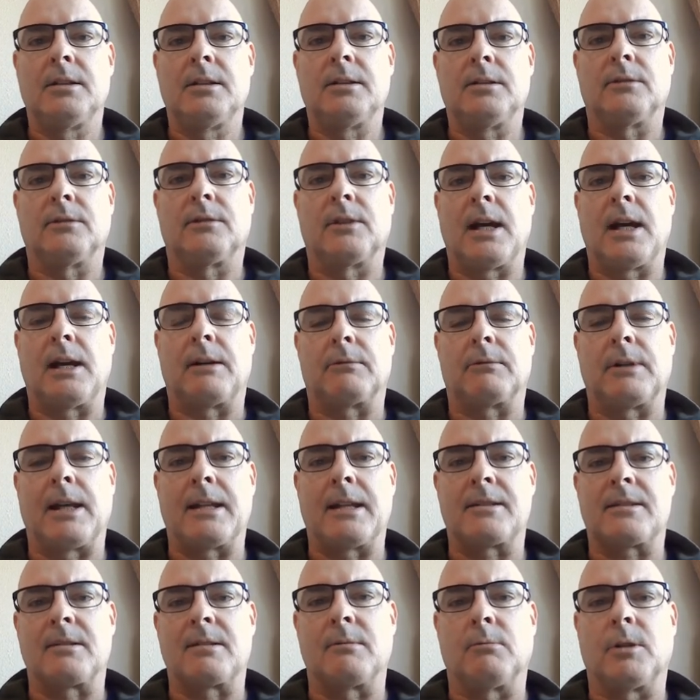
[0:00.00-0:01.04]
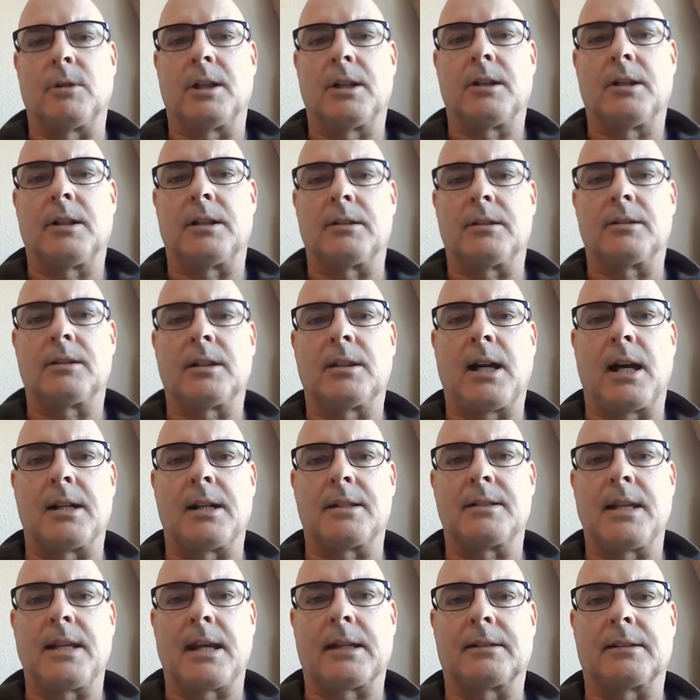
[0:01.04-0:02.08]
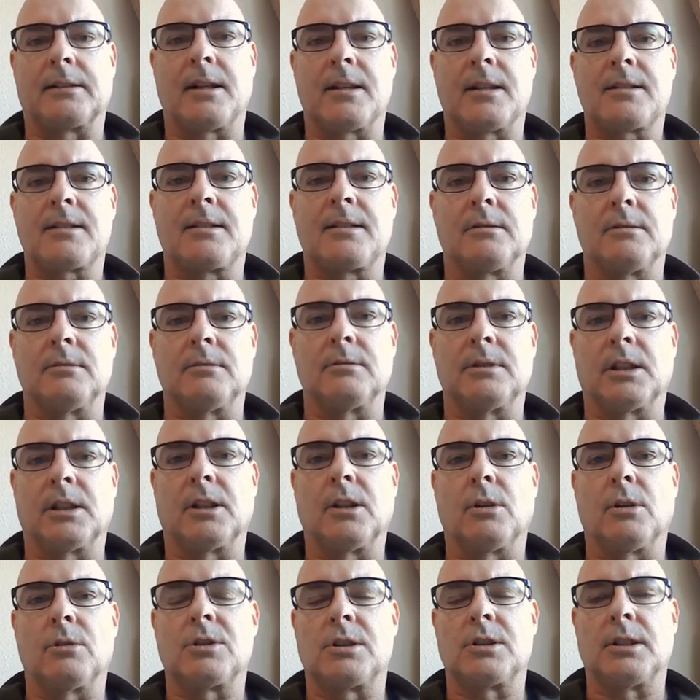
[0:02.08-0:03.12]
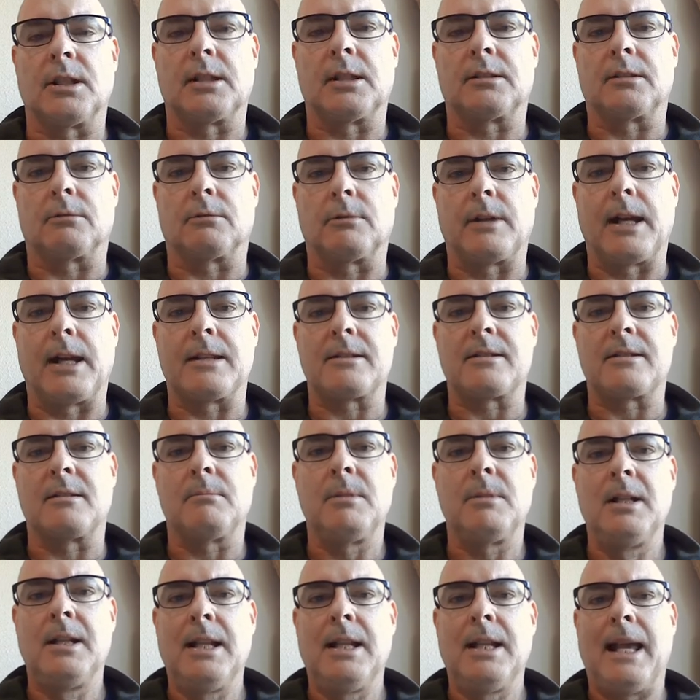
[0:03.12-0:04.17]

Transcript: you've got ransomware, and contact us to negotiate the ransom."